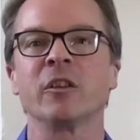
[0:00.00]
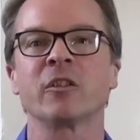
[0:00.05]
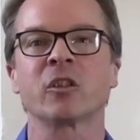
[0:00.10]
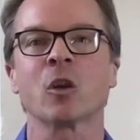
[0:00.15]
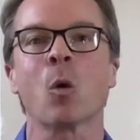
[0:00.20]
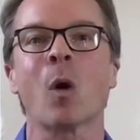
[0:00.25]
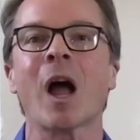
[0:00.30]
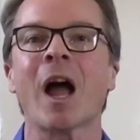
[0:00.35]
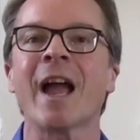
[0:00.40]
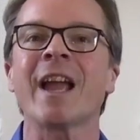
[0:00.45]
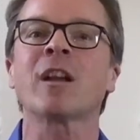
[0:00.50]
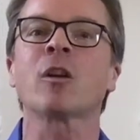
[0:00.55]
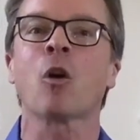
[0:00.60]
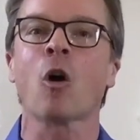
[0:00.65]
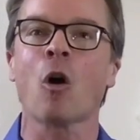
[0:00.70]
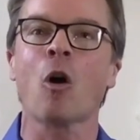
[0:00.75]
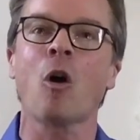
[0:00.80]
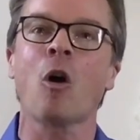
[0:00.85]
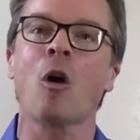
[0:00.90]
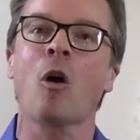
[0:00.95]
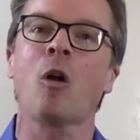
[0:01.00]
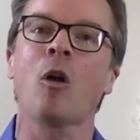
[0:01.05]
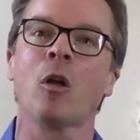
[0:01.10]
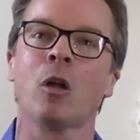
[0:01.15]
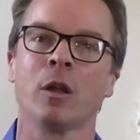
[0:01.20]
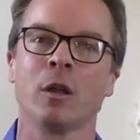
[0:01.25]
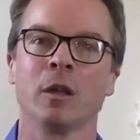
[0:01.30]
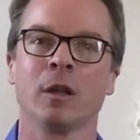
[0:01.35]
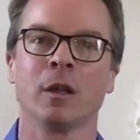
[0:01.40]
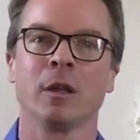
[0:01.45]
And so I
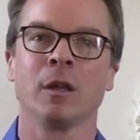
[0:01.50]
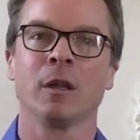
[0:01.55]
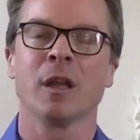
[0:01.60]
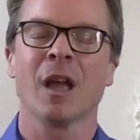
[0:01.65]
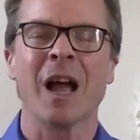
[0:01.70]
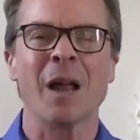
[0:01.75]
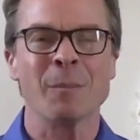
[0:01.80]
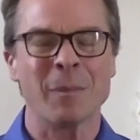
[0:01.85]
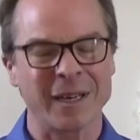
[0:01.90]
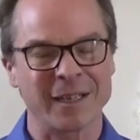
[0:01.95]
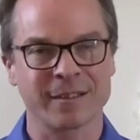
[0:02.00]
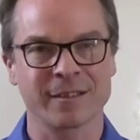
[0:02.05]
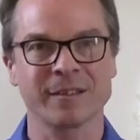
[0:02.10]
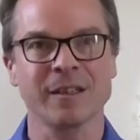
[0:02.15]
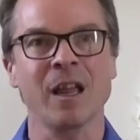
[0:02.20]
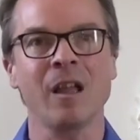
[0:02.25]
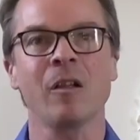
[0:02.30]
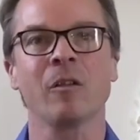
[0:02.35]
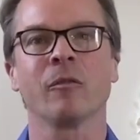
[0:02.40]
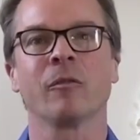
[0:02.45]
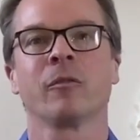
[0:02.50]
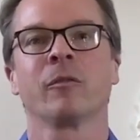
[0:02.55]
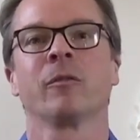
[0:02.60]
call on myself.